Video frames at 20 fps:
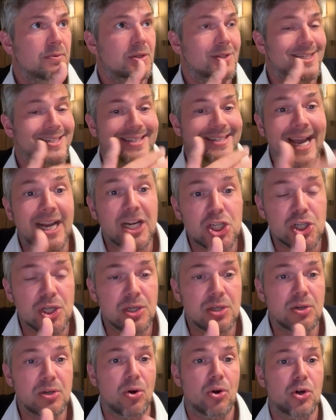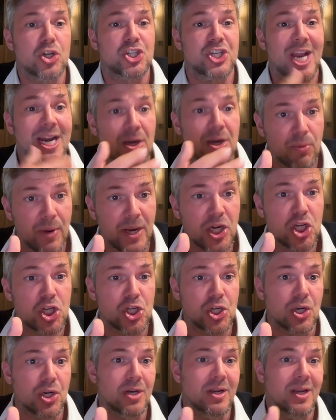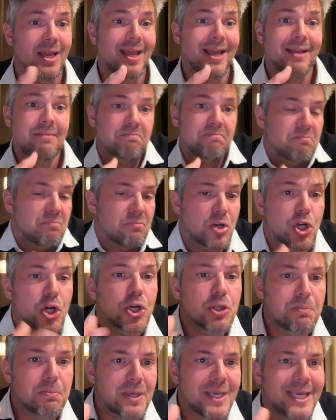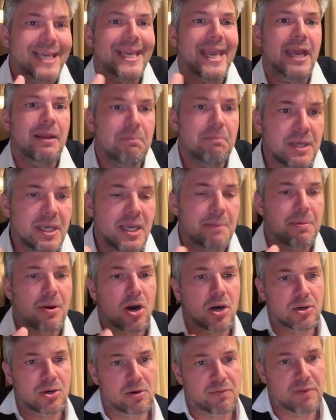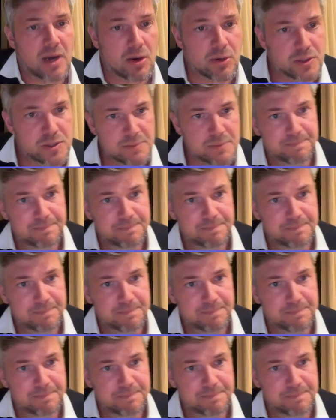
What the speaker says: detection or generation, can be a partner of ours.